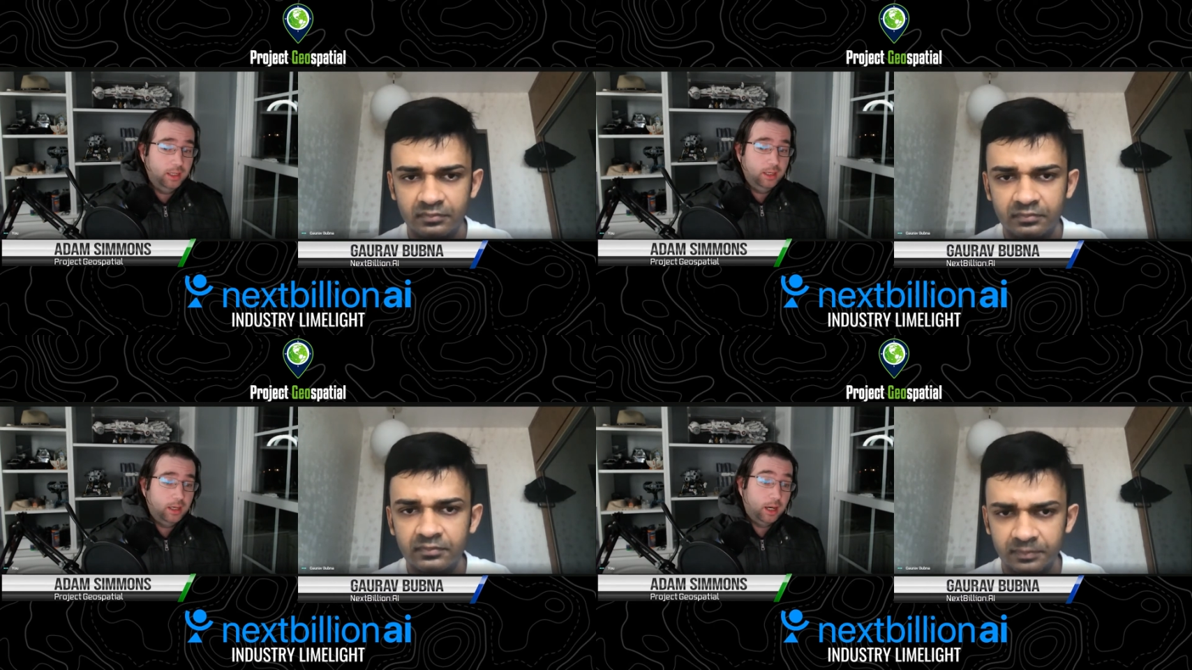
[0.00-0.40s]

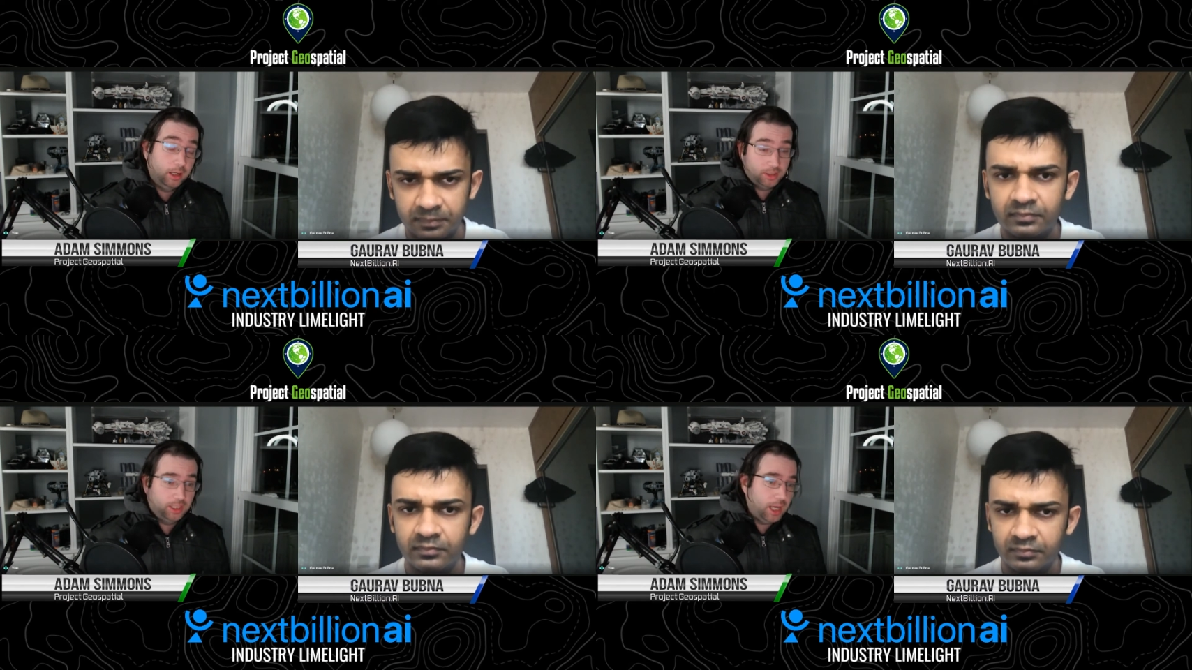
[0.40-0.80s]
Speaker 1: uh,
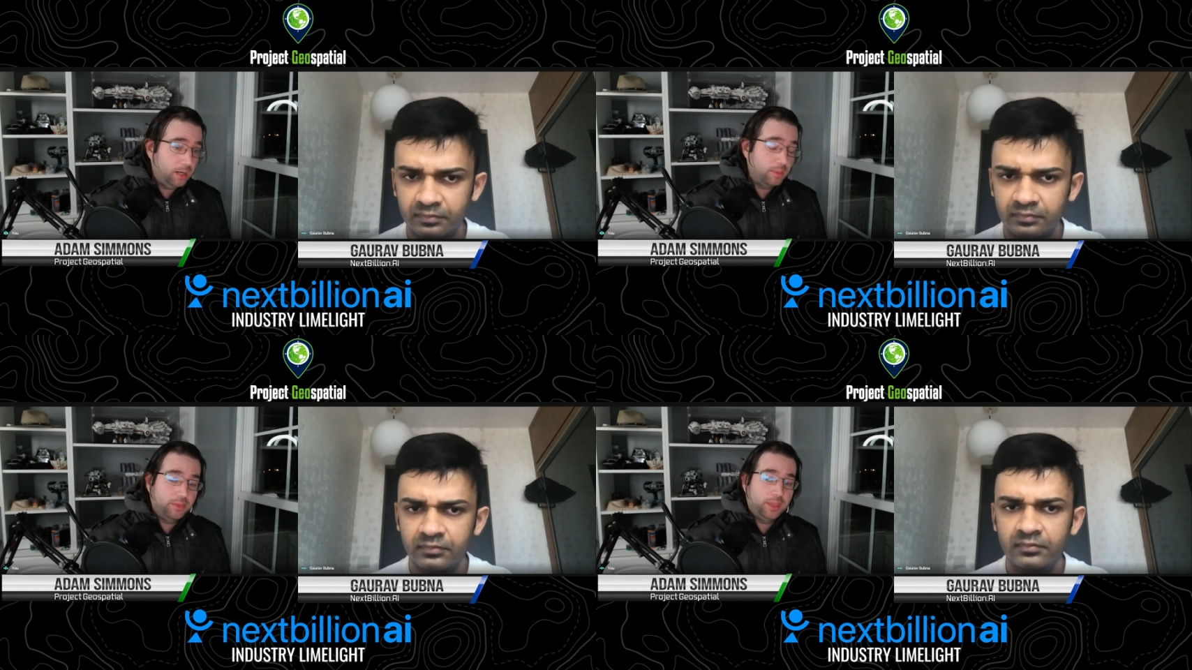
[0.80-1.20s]
actually a lot
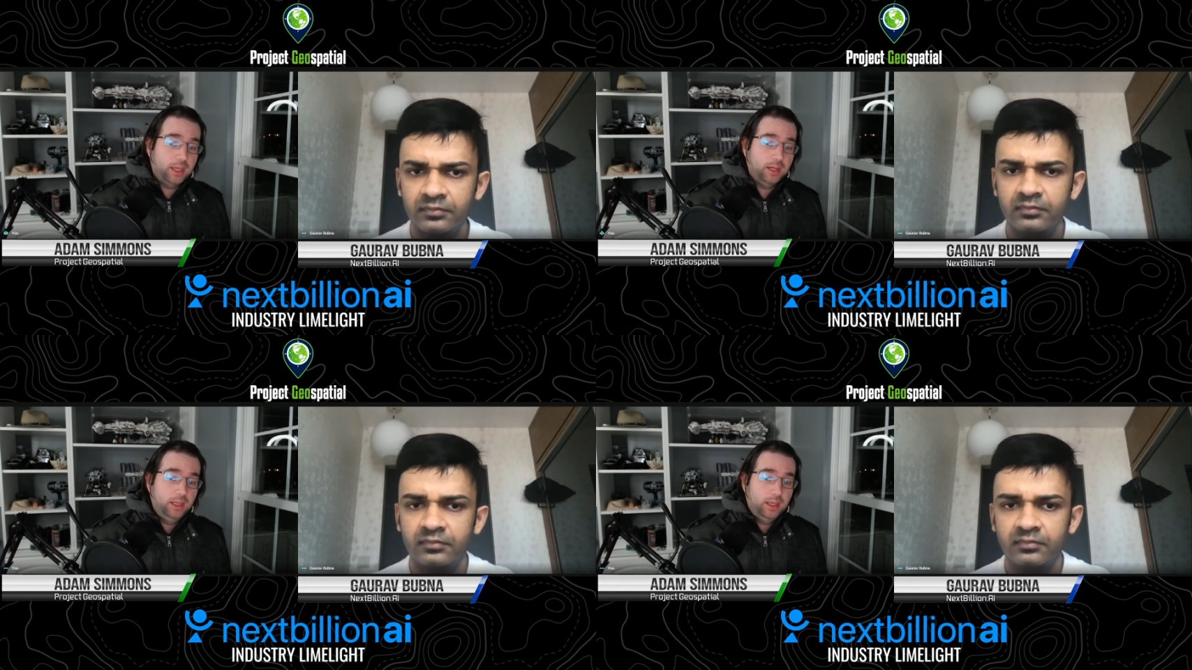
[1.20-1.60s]
about that.
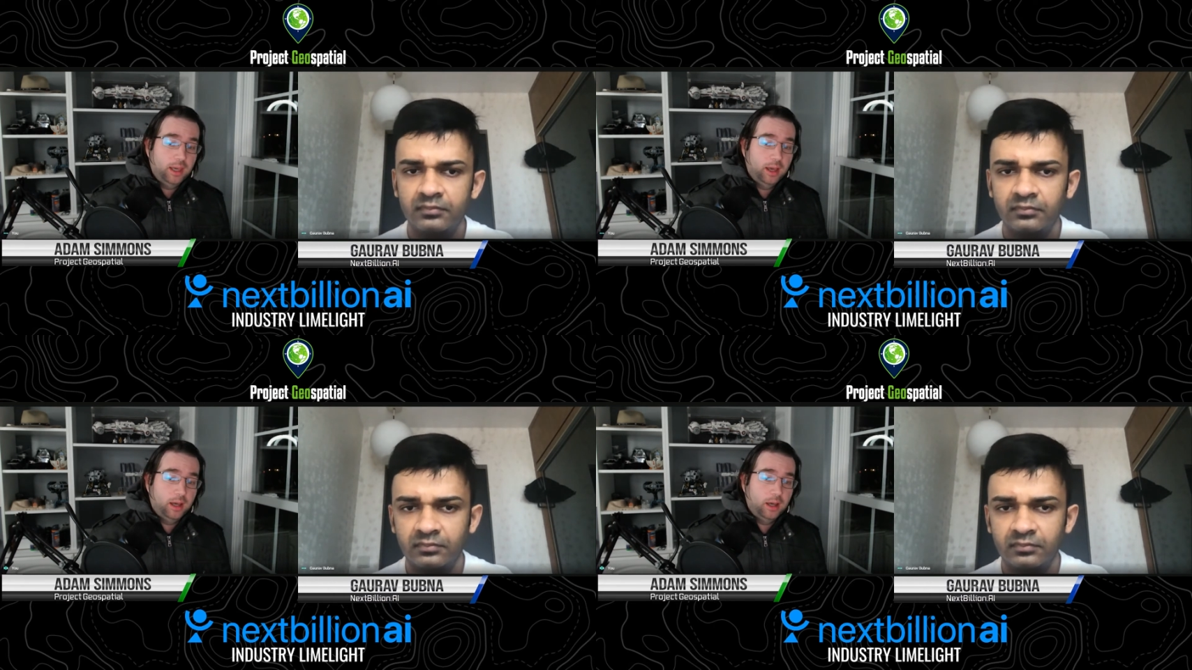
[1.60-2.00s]

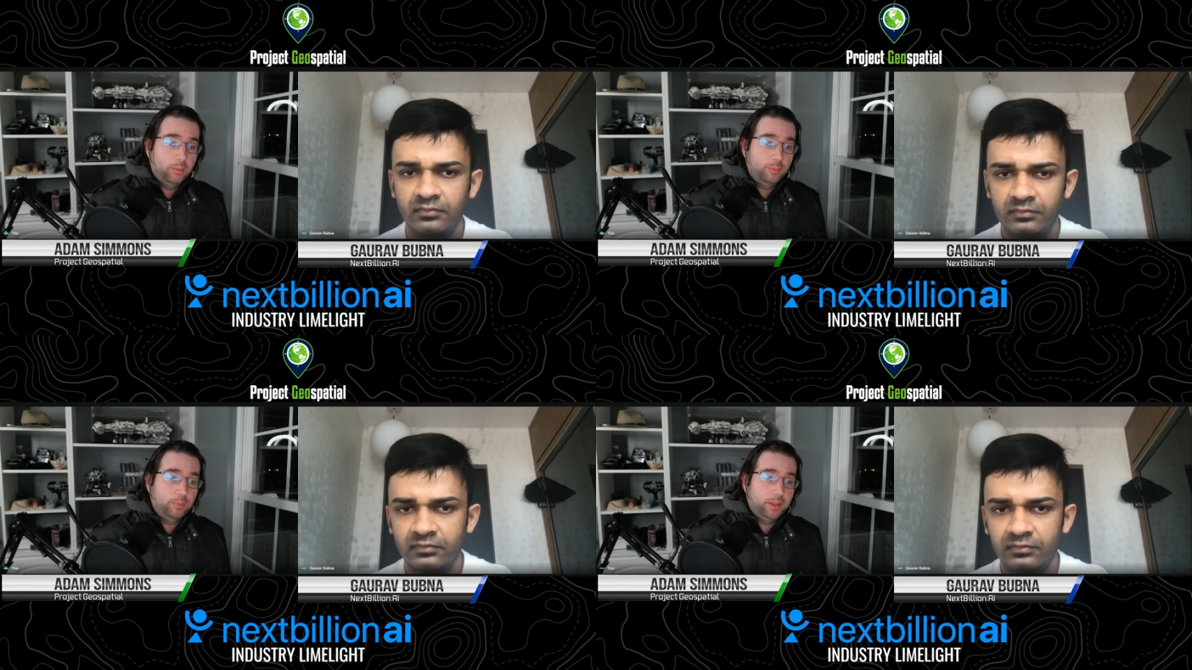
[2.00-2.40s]
Um,